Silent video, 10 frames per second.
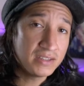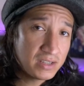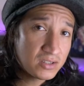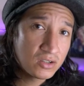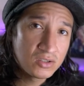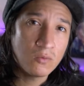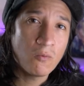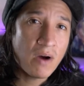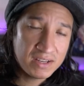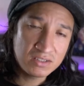this is also
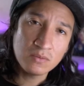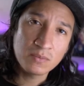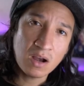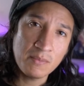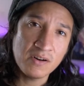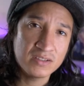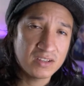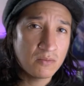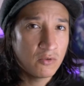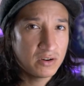why some cameras
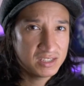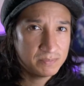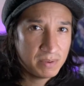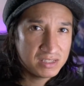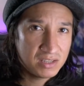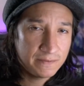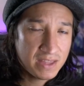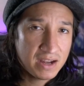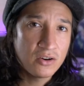are more expensive than